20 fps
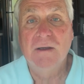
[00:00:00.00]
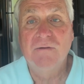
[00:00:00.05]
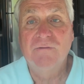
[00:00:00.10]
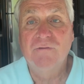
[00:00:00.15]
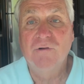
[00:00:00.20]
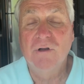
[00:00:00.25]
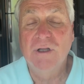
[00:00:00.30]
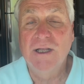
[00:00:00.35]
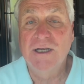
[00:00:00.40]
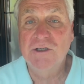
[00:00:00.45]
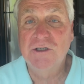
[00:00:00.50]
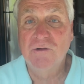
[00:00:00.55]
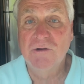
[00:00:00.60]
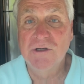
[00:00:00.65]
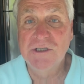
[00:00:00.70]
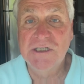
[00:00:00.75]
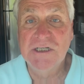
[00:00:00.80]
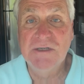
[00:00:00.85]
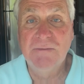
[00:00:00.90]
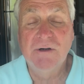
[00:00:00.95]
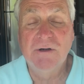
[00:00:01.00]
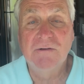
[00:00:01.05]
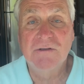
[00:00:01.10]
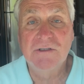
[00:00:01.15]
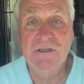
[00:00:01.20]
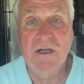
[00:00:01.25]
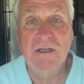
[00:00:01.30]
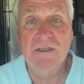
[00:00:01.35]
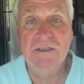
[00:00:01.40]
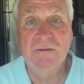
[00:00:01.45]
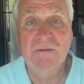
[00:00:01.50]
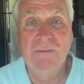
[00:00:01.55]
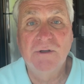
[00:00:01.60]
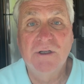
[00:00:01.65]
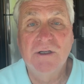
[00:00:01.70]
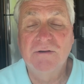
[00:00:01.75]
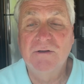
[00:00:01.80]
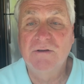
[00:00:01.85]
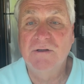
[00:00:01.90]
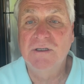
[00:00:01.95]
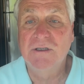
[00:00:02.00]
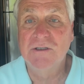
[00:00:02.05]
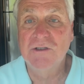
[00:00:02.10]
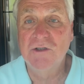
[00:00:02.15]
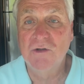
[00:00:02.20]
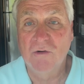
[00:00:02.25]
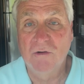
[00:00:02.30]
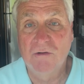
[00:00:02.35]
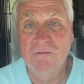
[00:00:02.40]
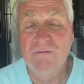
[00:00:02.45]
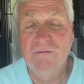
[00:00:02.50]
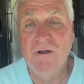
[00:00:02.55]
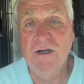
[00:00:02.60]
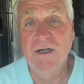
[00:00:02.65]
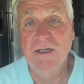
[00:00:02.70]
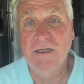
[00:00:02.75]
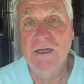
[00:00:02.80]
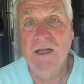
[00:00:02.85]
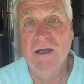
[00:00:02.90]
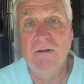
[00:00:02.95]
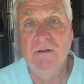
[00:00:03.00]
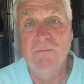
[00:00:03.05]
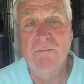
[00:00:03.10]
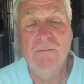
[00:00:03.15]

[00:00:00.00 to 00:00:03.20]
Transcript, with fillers: electricity, but it was also built to control flooding down